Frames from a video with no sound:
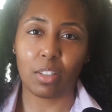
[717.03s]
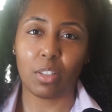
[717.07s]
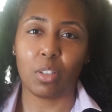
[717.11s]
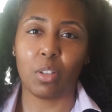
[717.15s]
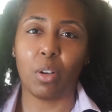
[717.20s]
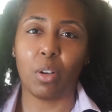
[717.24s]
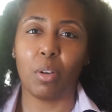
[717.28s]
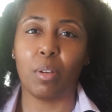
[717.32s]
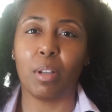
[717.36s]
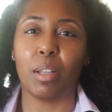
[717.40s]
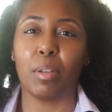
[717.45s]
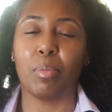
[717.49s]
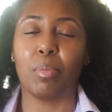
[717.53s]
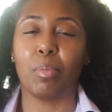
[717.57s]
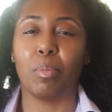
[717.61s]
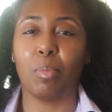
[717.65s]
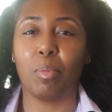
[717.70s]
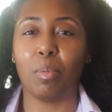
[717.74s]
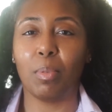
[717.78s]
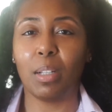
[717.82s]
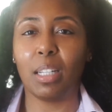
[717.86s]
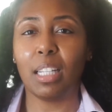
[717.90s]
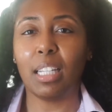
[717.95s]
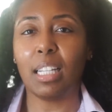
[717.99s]
So if
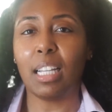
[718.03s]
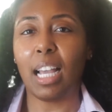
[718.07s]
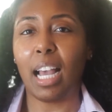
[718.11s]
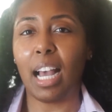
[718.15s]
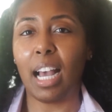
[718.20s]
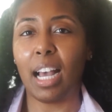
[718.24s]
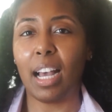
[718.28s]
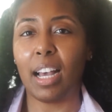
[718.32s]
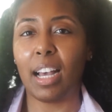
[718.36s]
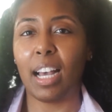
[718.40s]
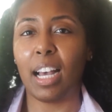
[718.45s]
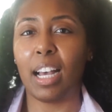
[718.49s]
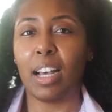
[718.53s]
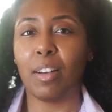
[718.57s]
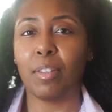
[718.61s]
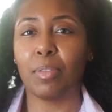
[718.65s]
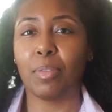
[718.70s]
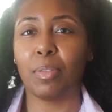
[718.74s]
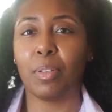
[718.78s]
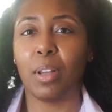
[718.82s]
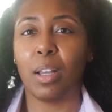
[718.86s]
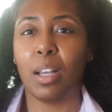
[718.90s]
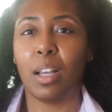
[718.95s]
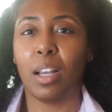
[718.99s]
we
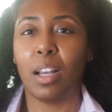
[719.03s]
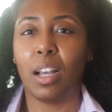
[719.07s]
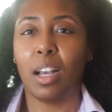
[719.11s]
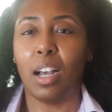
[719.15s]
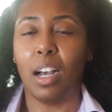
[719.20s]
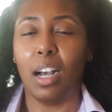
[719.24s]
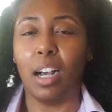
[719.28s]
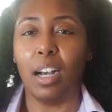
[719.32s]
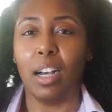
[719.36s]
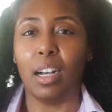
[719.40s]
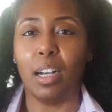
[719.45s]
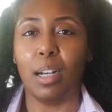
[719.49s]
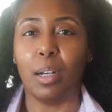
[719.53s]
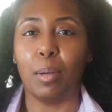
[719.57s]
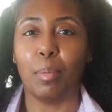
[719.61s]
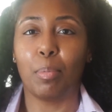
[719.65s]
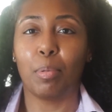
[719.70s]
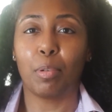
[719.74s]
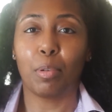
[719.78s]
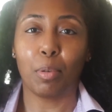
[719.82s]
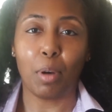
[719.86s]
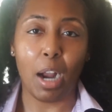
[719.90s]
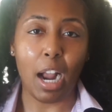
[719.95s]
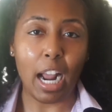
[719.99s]
have
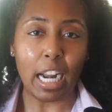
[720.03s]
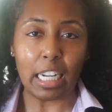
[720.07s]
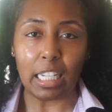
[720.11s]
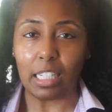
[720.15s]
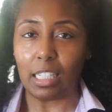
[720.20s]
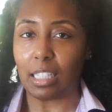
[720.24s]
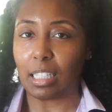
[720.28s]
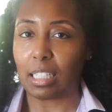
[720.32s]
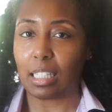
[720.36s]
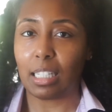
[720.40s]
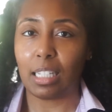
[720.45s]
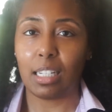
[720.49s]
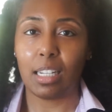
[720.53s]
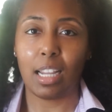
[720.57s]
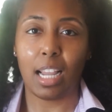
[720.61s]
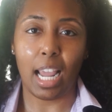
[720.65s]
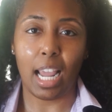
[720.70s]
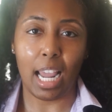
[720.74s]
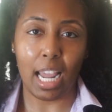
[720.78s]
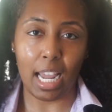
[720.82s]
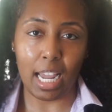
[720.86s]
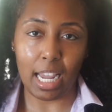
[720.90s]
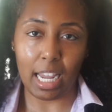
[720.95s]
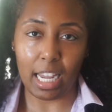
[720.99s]
product
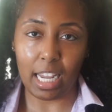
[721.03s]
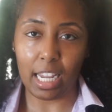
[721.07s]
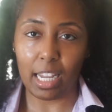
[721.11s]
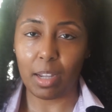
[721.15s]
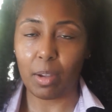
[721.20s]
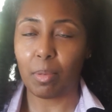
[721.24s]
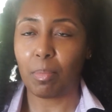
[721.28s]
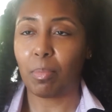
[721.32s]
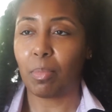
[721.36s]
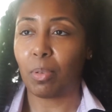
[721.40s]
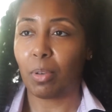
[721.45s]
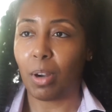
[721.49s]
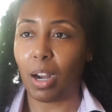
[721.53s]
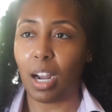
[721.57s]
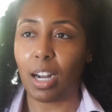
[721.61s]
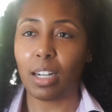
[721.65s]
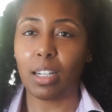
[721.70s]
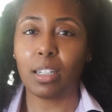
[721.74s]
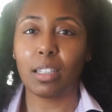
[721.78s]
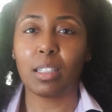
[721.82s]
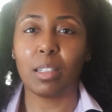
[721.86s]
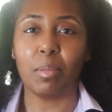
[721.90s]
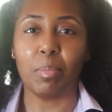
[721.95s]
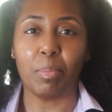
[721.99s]
A,
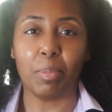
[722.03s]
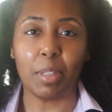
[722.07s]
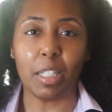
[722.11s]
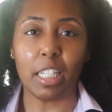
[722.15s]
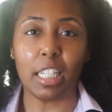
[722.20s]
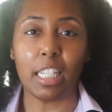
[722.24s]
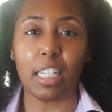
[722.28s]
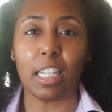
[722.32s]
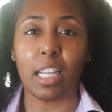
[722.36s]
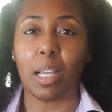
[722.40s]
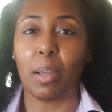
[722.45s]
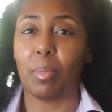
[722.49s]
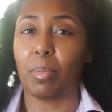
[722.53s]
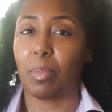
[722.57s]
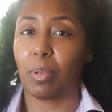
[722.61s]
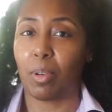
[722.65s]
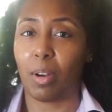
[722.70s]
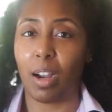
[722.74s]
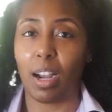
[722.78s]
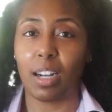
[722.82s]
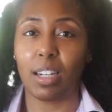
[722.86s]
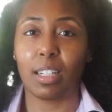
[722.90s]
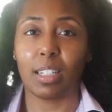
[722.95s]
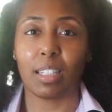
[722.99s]
product B, and
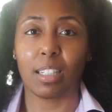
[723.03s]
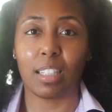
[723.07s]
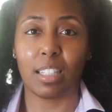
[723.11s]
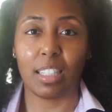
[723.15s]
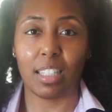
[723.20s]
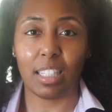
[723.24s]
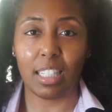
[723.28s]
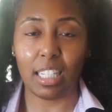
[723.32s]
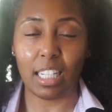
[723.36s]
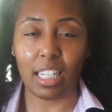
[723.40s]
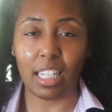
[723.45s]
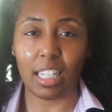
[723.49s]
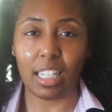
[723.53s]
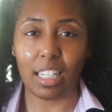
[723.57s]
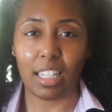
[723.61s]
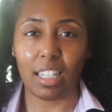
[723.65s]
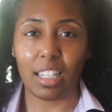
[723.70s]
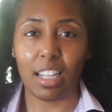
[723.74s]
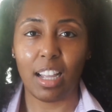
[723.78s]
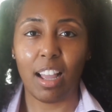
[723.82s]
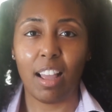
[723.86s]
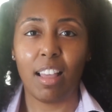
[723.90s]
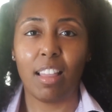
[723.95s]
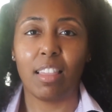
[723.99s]
product
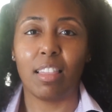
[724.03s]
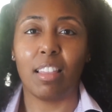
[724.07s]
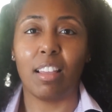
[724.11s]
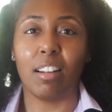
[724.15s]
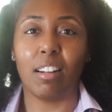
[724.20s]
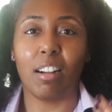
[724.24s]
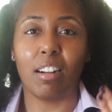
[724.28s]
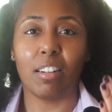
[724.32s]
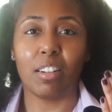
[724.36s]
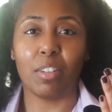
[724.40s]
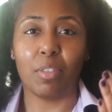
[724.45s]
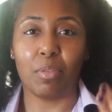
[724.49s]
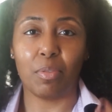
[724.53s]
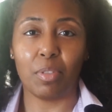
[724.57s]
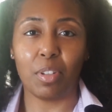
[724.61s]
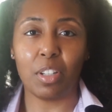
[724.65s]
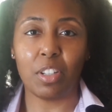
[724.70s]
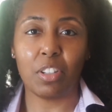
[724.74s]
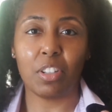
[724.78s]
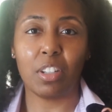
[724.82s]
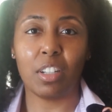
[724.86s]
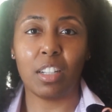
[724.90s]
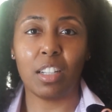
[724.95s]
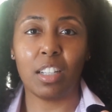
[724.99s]
C, then our
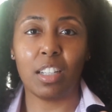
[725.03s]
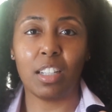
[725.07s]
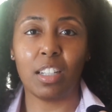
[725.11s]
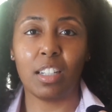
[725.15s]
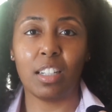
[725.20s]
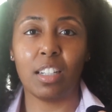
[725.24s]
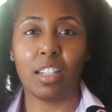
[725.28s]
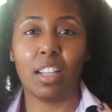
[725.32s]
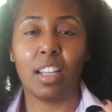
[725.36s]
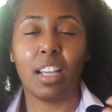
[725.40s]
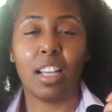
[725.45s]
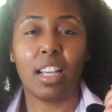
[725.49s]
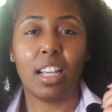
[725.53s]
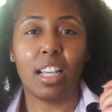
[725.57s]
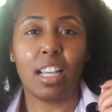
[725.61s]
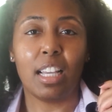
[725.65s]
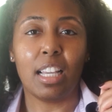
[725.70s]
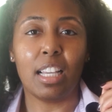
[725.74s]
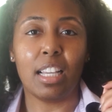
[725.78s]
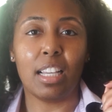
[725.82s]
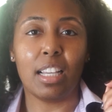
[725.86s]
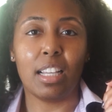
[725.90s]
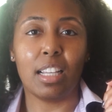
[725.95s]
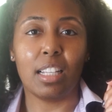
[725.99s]
division
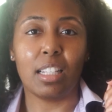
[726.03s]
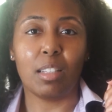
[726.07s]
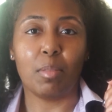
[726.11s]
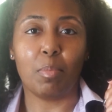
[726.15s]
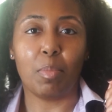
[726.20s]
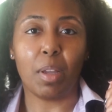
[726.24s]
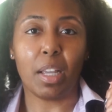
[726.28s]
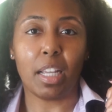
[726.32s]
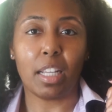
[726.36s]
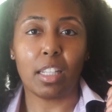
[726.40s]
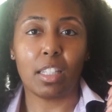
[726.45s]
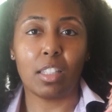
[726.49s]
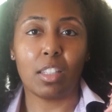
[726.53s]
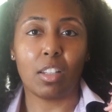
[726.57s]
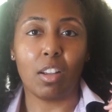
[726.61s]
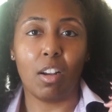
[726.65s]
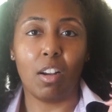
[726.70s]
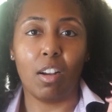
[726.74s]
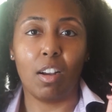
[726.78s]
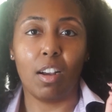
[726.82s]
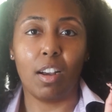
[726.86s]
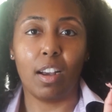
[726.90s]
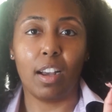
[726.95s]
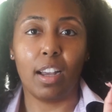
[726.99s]
is based
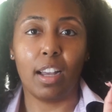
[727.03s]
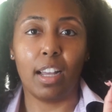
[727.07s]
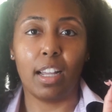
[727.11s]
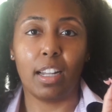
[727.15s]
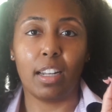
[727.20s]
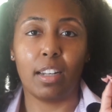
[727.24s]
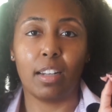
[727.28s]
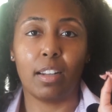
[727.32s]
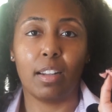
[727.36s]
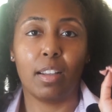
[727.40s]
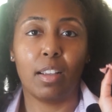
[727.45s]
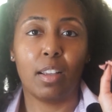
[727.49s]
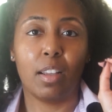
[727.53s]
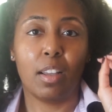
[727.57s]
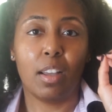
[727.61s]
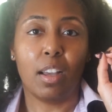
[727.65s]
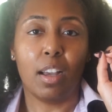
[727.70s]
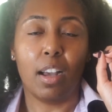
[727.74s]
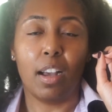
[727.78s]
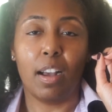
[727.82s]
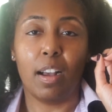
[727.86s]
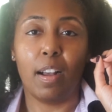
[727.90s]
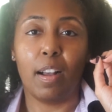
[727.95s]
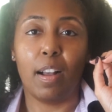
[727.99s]
on
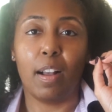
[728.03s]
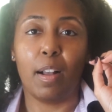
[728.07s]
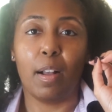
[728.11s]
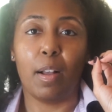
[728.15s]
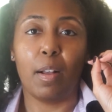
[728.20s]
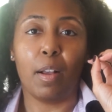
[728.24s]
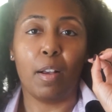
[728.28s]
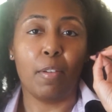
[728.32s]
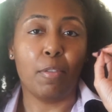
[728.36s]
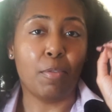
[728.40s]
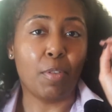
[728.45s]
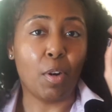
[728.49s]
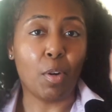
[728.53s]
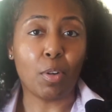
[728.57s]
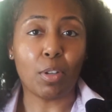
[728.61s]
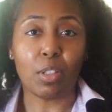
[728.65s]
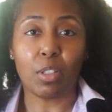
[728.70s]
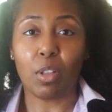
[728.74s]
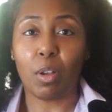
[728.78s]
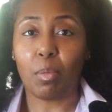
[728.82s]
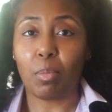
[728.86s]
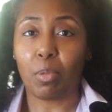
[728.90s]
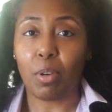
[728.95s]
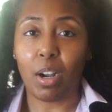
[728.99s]
a focus
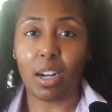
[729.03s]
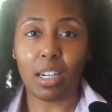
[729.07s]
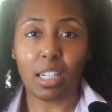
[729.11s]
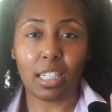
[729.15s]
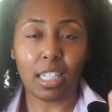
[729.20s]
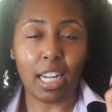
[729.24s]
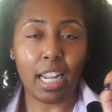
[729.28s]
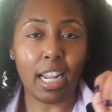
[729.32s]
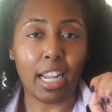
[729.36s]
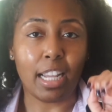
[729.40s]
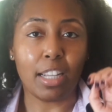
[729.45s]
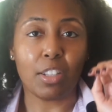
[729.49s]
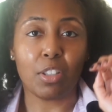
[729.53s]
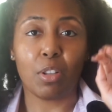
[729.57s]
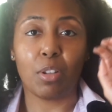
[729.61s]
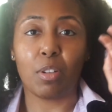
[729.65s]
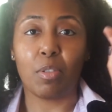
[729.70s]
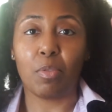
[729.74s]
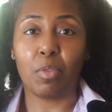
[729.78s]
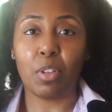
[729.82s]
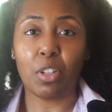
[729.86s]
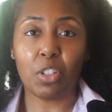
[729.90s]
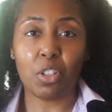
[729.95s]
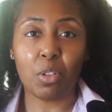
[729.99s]
on product A. So
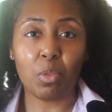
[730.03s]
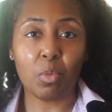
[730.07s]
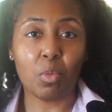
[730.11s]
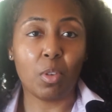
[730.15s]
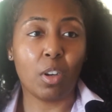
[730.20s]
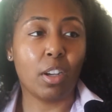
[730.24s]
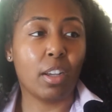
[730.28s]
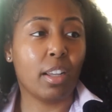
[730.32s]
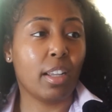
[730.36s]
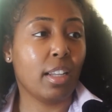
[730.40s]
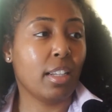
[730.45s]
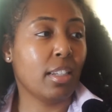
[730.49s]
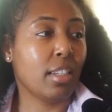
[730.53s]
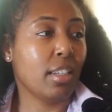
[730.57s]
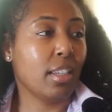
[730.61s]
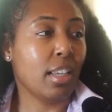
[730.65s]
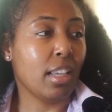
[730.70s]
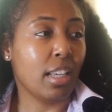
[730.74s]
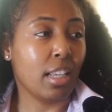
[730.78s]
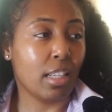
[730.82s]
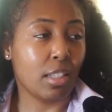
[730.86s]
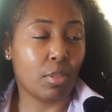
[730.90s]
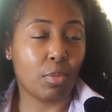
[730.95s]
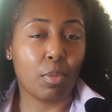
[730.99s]
division 1
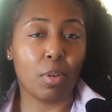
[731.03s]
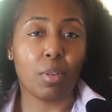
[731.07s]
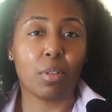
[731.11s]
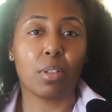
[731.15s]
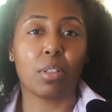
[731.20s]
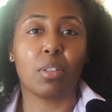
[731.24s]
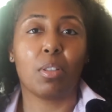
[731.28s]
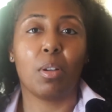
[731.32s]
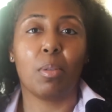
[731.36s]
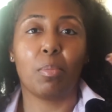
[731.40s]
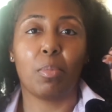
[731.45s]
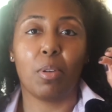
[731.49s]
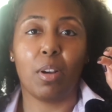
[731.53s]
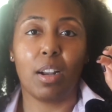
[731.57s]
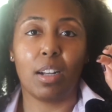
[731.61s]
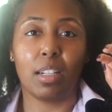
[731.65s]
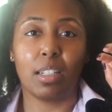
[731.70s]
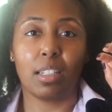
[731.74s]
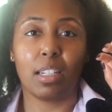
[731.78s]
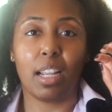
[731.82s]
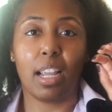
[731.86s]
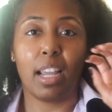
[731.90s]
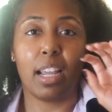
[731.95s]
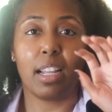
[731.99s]
is focused on
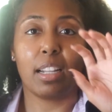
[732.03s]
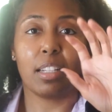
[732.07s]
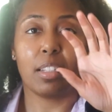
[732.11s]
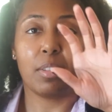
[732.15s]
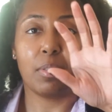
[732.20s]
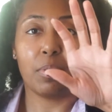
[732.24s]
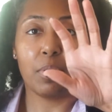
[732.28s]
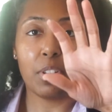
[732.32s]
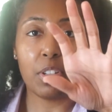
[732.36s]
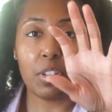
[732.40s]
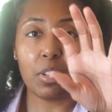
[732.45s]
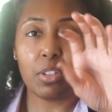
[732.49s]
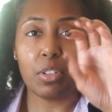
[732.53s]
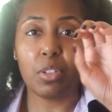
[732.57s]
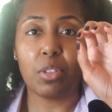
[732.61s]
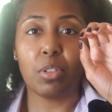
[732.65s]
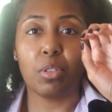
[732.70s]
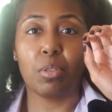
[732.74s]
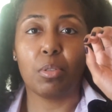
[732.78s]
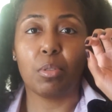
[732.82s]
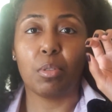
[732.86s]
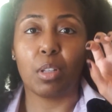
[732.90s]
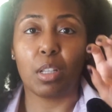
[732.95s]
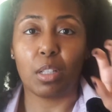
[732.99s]
product A, division
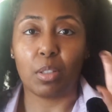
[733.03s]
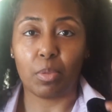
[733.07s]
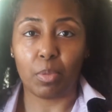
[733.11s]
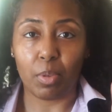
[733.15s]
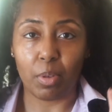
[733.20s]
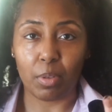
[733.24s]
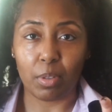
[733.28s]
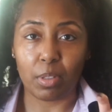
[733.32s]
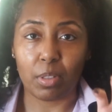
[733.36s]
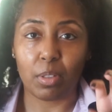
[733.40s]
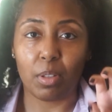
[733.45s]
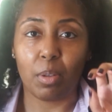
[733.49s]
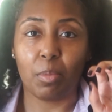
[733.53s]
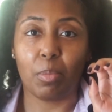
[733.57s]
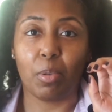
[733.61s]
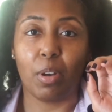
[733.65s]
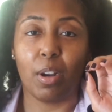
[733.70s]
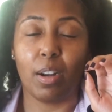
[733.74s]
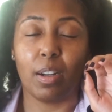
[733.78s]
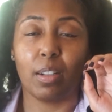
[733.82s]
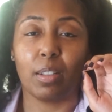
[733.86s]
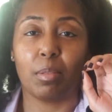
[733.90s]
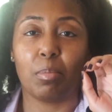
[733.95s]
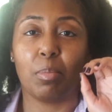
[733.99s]
2 is focused on
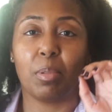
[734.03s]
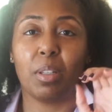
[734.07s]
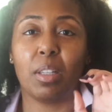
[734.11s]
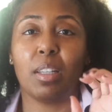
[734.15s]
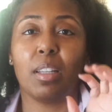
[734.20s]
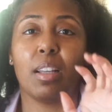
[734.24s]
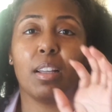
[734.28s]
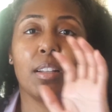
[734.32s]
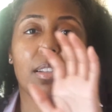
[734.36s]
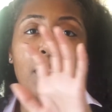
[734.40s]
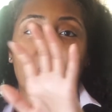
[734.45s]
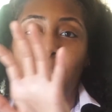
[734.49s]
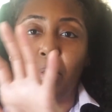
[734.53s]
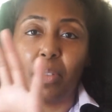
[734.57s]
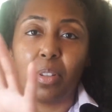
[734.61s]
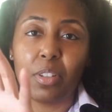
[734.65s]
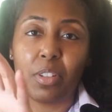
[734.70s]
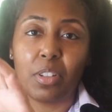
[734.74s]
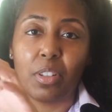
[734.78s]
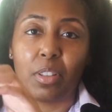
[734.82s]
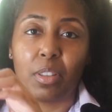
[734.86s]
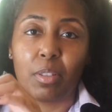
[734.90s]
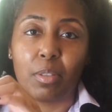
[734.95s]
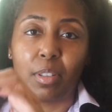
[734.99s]
product B, and
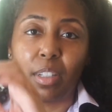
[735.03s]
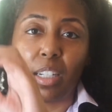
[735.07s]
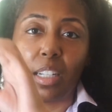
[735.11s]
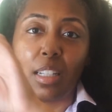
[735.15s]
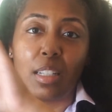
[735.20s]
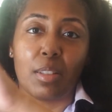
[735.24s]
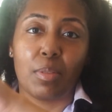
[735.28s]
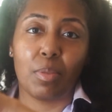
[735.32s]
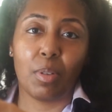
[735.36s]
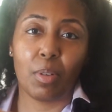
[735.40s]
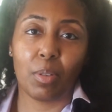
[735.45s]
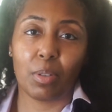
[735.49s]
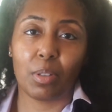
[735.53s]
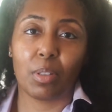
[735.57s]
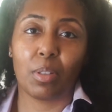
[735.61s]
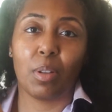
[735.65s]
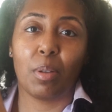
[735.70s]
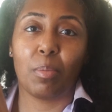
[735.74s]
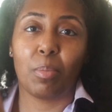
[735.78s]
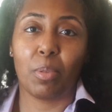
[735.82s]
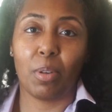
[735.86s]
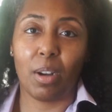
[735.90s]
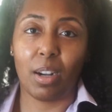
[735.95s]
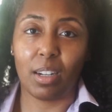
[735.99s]
division 3 is focused
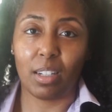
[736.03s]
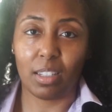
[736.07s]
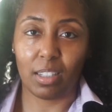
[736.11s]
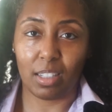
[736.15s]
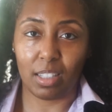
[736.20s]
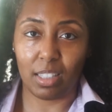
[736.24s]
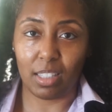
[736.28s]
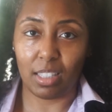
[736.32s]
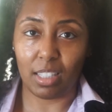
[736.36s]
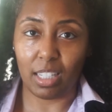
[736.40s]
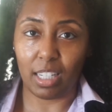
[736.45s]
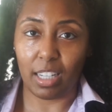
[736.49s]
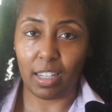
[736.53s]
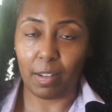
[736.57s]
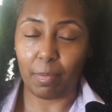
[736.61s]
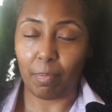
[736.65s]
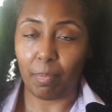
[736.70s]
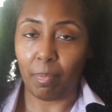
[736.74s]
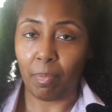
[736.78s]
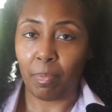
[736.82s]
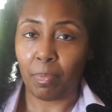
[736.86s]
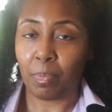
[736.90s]
on product C.